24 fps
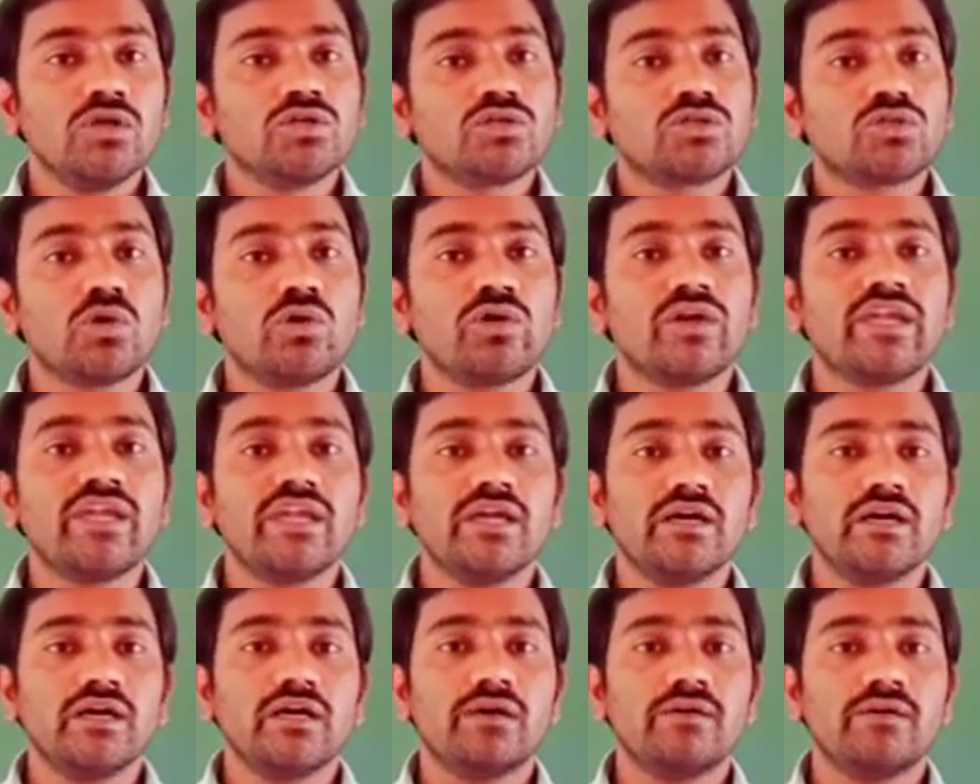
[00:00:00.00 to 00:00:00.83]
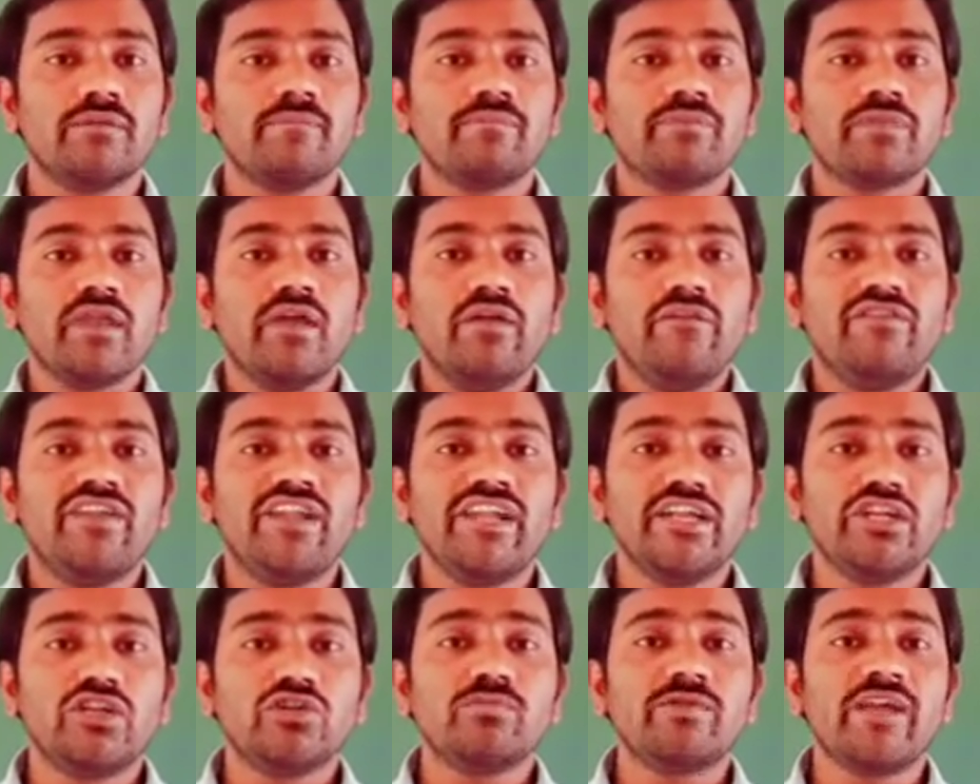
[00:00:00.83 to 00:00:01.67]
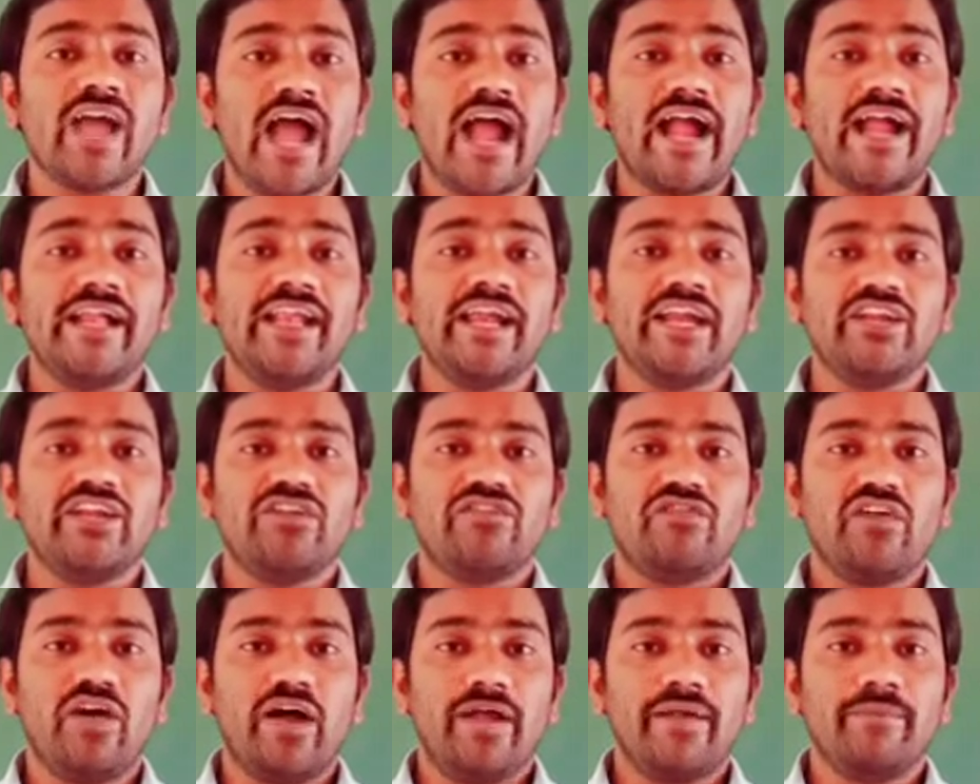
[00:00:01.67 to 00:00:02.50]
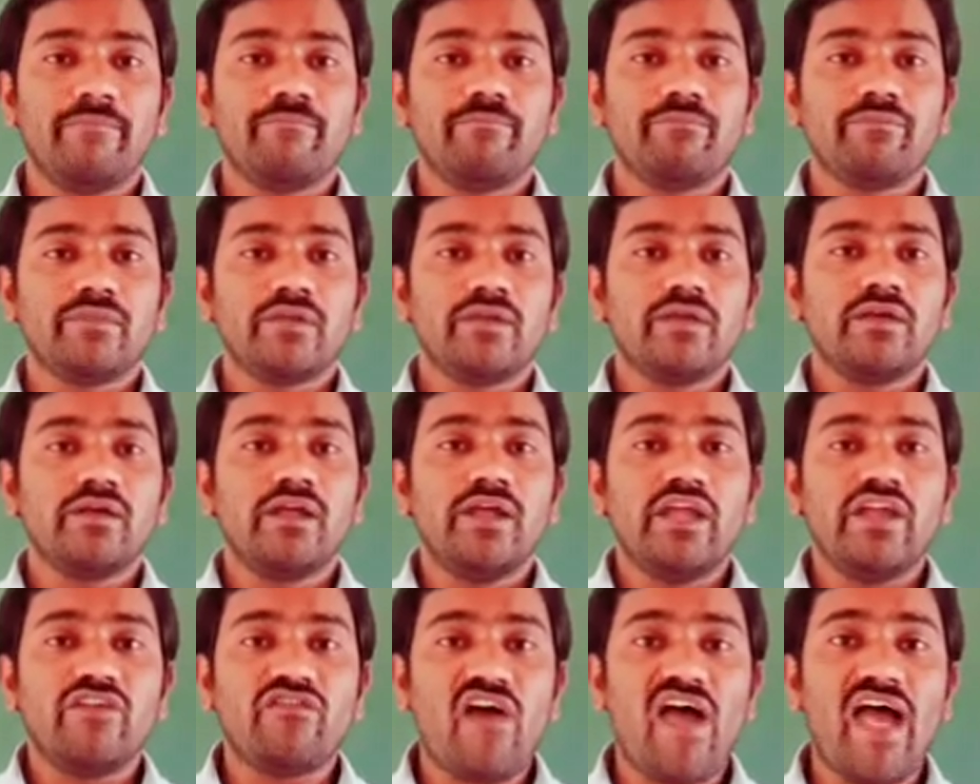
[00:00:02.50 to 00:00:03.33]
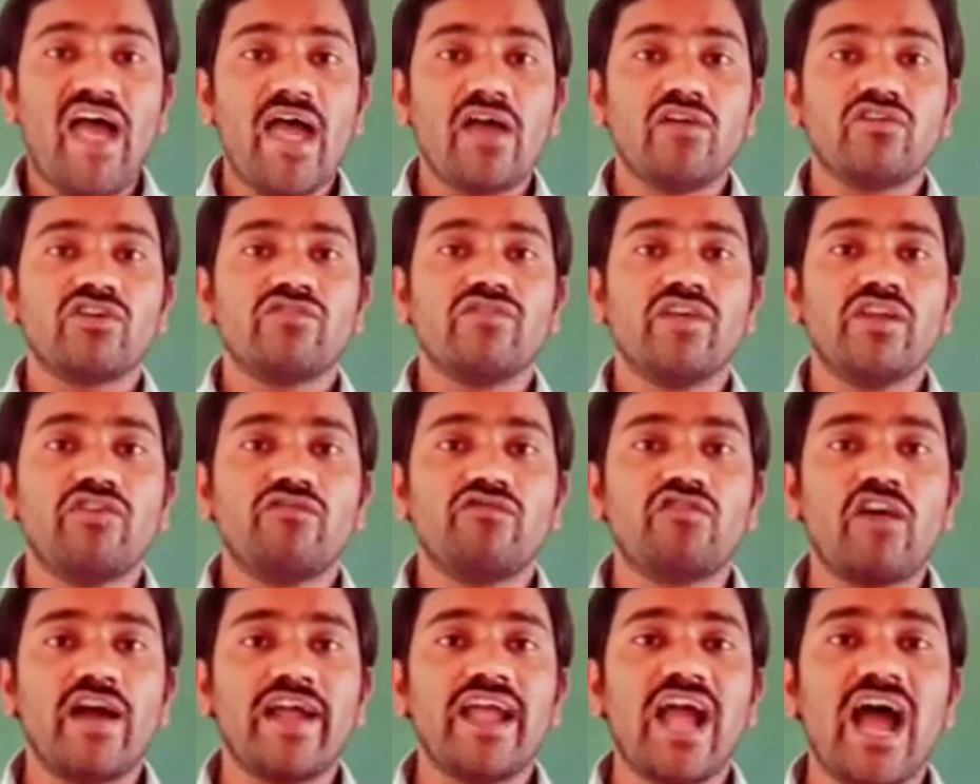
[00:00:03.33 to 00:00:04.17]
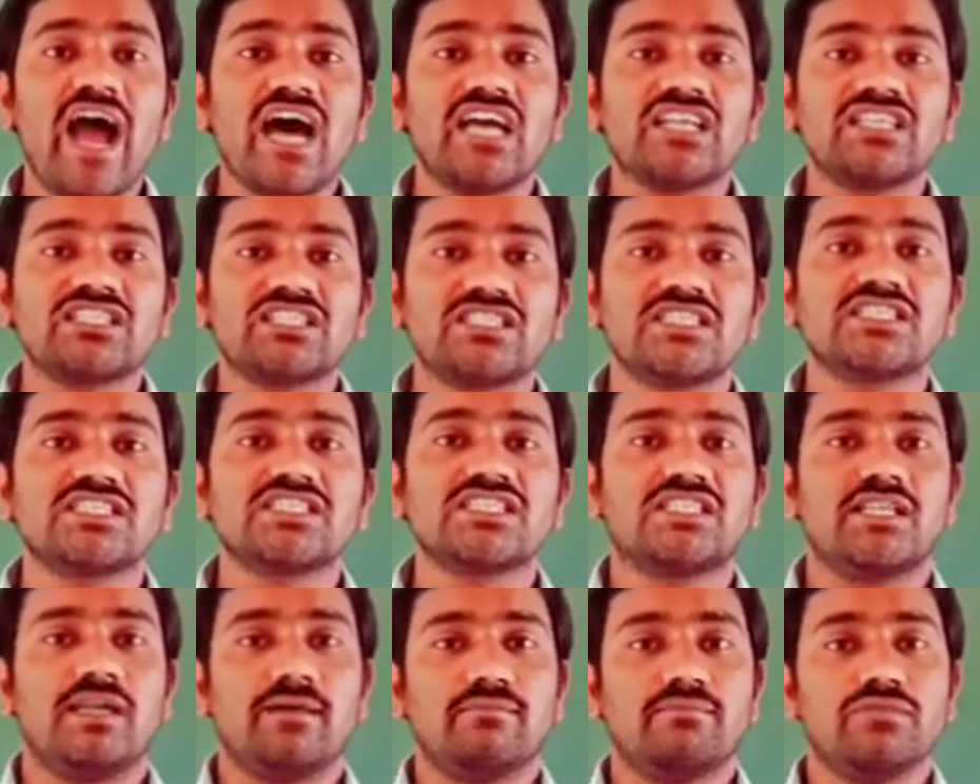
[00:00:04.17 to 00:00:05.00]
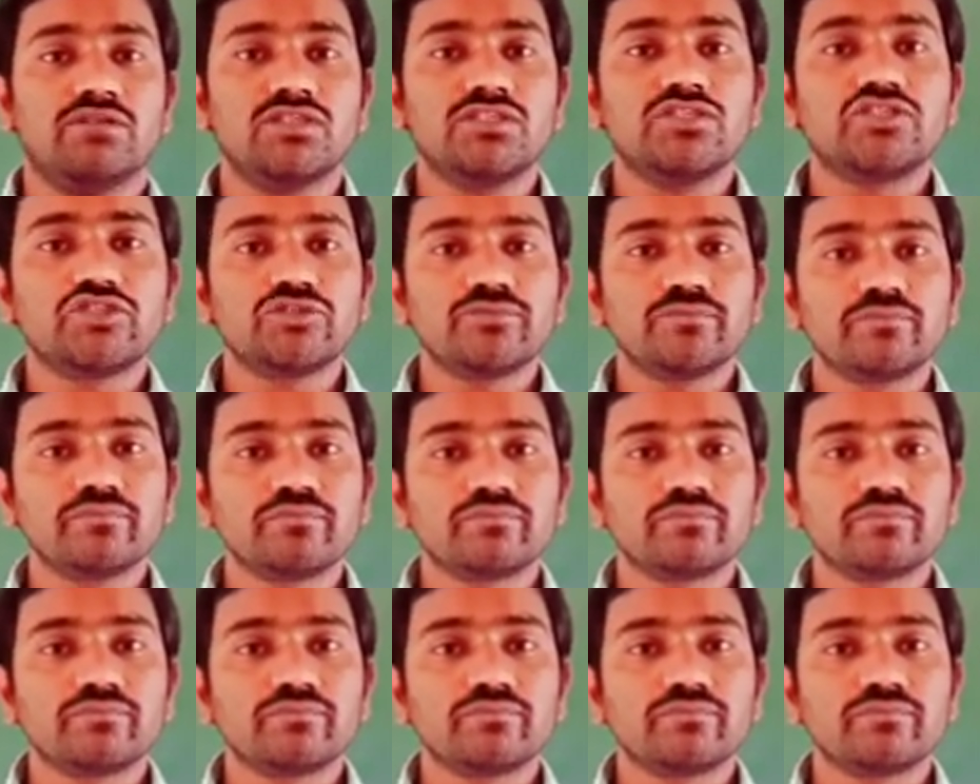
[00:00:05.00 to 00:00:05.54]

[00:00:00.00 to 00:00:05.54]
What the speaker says: So here we need to be identified if I have given a 5 or 6 numbers.